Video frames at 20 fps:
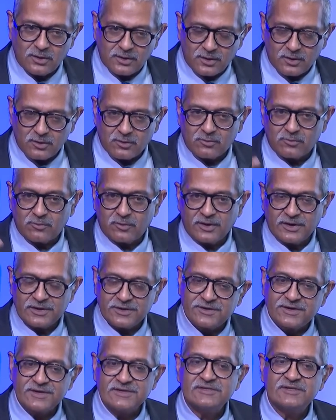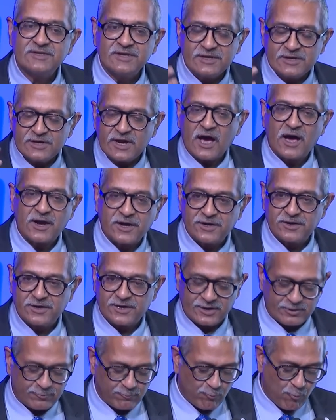uh interest in
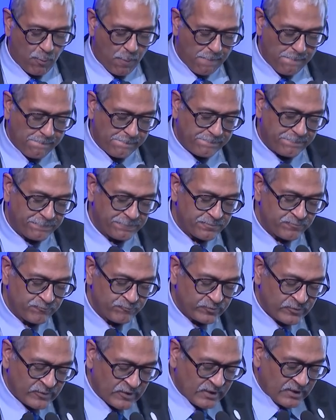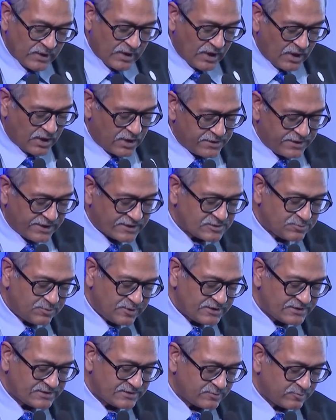R&D. Uh, next,
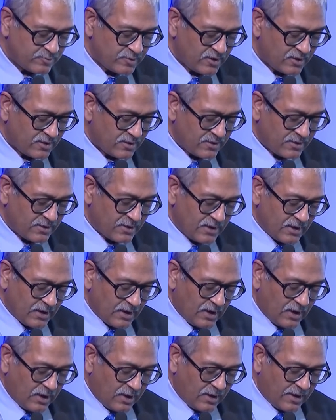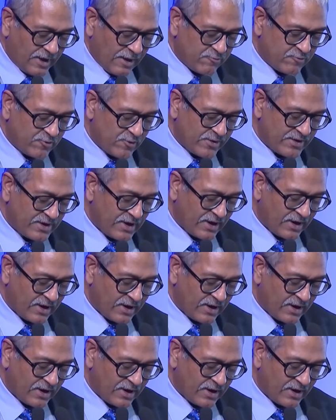please. everyone,